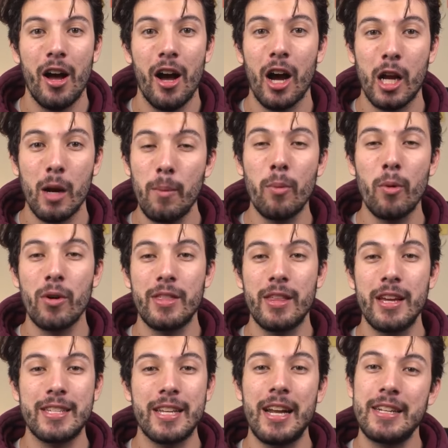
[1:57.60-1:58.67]
A couple more
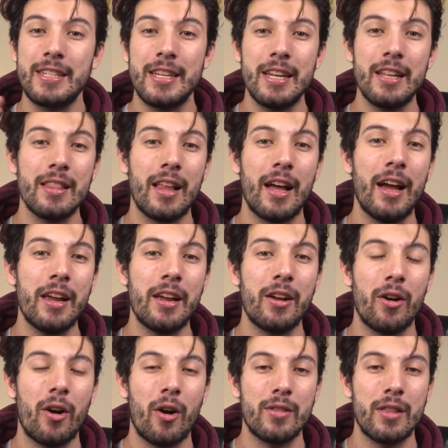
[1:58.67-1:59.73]
things that I didn't like are